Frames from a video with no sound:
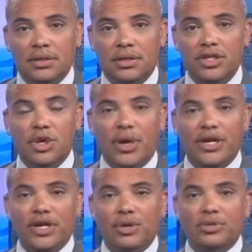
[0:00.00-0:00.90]
New
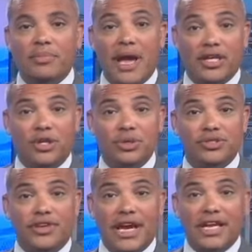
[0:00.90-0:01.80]
at noon, the man
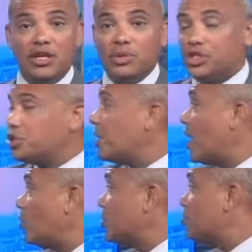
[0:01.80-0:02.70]
accused of getting into a shootout with